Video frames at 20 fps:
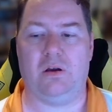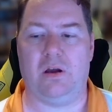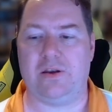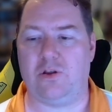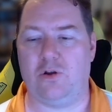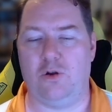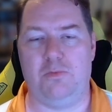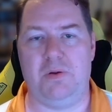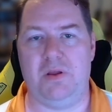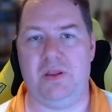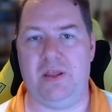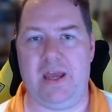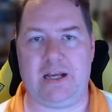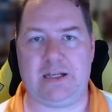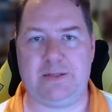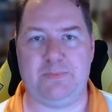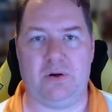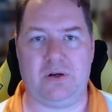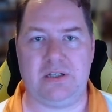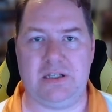It could be the
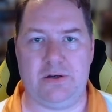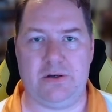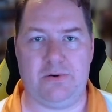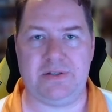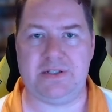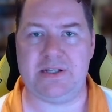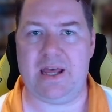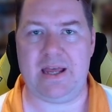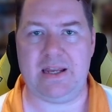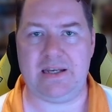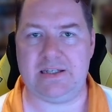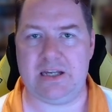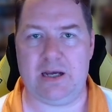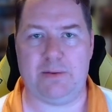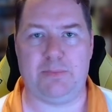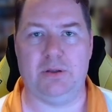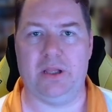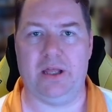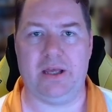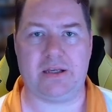Xbox Series
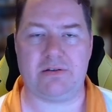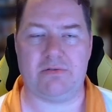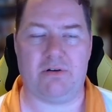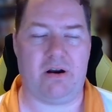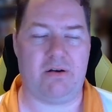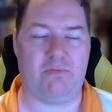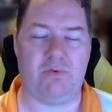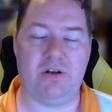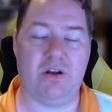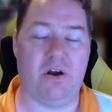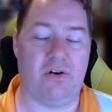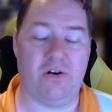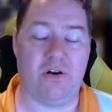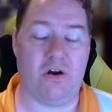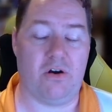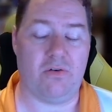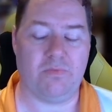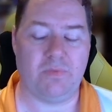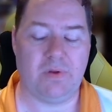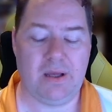XX, right? We don't
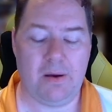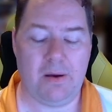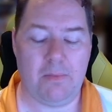know.